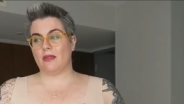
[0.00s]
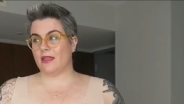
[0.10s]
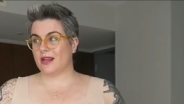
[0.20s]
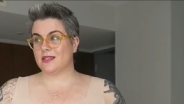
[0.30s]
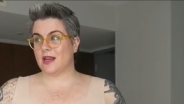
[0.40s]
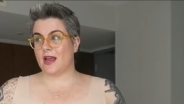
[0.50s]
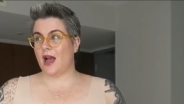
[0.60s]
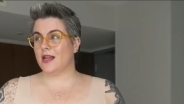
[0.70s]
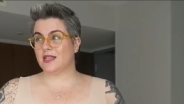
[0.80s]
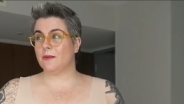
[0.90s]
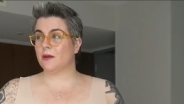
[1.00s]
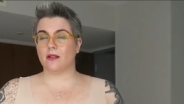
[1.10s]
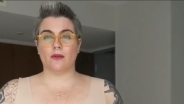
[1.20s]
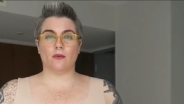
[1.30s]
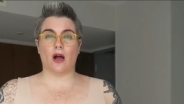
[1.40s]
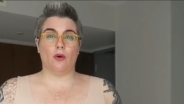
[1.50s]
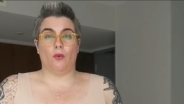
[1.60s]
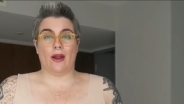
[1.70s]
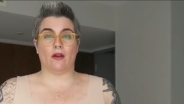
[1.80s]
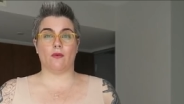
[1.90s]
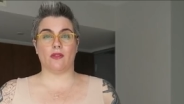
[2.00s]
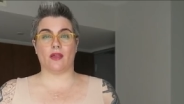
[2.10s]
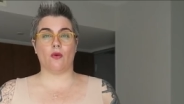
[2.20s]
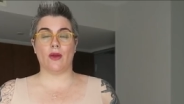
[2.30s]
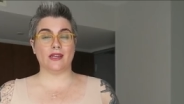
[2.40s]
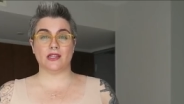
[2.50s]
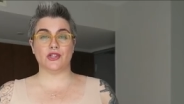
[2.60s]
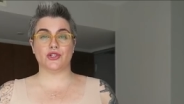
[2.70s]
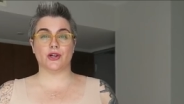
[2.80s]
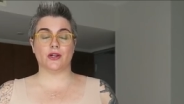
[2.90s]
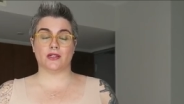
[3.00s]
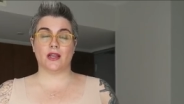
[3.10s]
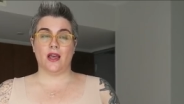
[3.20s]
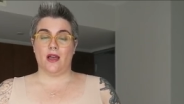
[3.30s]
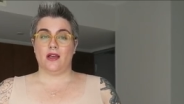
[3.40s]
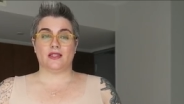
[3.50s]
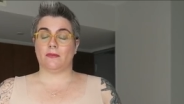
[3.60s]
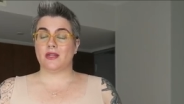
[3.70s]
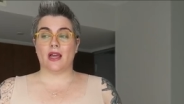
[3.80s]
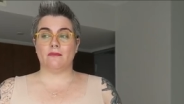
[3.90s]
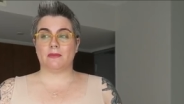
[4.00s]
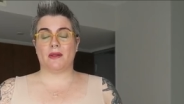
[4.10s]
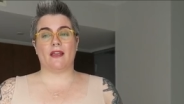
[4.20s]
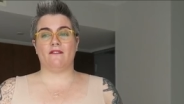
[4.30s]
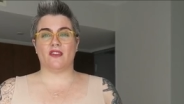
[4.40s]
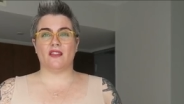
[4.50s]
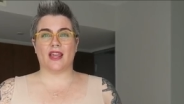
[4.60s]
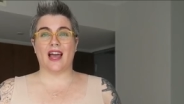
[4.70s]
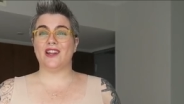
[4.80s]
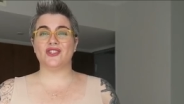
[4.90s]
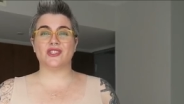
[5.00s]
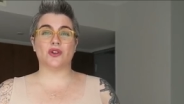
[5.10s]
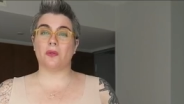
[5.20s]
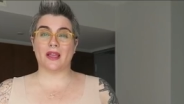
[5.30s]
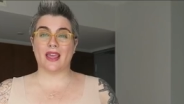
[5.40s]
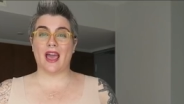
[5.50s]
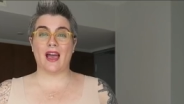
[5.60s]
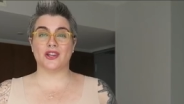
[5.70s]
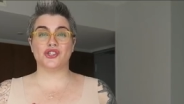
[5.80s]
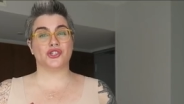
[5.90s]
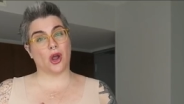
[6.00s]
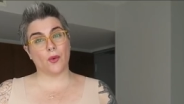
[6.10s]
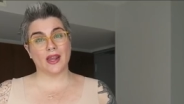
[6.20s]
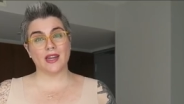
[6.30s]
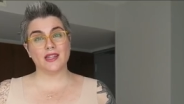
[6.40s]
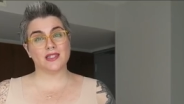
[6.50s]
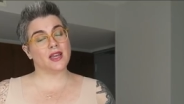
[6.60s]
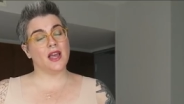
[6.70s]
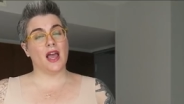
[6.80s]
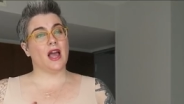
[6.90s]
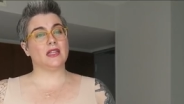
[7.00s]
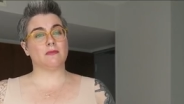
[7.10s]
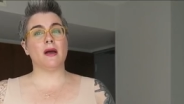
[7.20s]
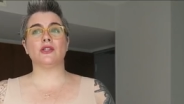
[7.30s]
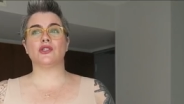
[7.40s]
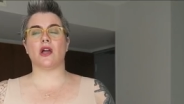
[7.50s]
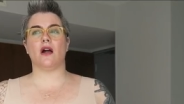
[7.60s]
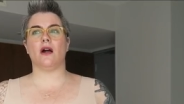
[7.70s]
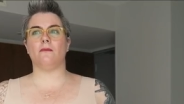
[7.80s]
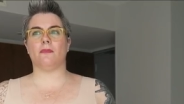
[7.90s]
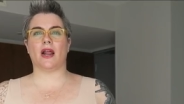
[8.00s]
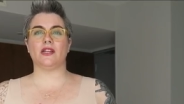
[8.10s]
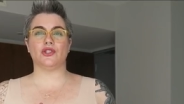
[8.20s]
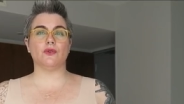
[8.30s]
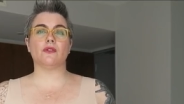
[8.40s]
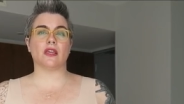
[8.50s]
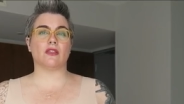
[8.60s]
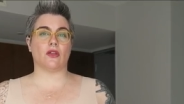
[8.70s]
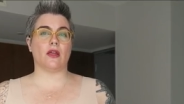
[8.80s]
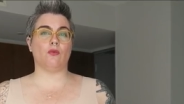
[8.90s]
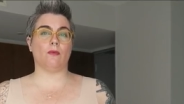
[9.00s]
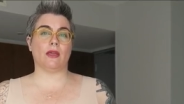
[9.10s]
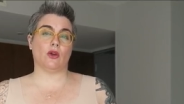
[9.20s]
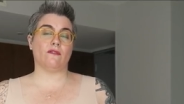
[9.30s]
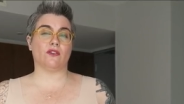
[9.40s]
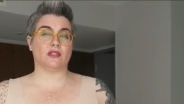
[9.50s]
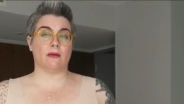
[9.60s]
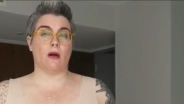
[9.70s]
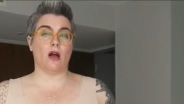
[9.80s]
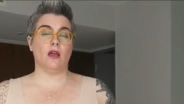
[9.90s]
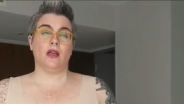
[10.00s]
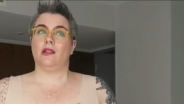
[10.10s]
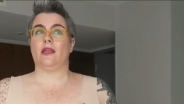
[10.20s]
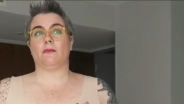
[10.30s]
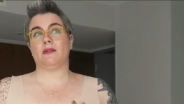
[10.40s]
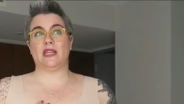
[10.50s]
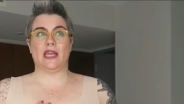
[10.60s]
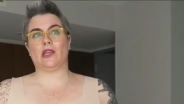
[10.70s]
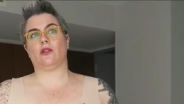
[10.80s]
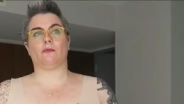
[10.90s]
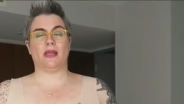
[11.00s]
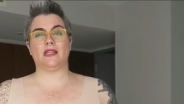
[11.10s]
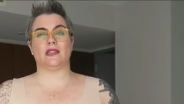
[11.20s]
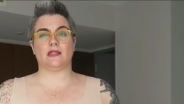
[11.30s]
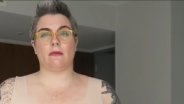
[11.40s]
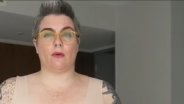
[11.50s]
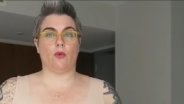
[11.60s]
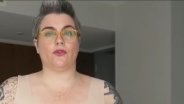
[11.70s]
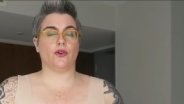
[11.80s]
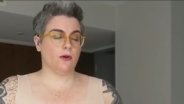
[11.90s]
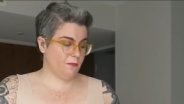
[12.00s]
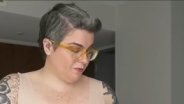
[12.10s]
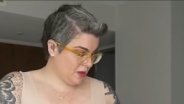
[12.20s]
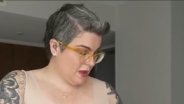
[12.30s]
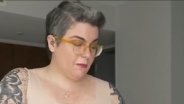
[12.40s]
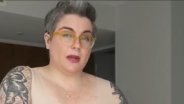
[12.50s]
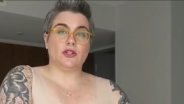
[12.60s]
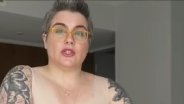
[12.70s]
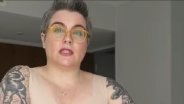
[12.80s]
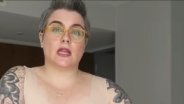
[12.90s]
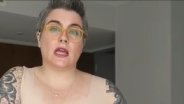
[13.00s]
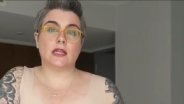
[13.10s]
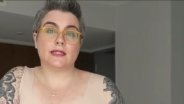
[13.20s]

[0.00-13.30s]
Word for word: I mean, like I said, I, I typically, I'll wear it with like a white t-shirt sometimes, but I feel like I just don't like showing it as much. Um, but I do think that it will be good for some like particular pieces in my wardrobe. I'm gonna just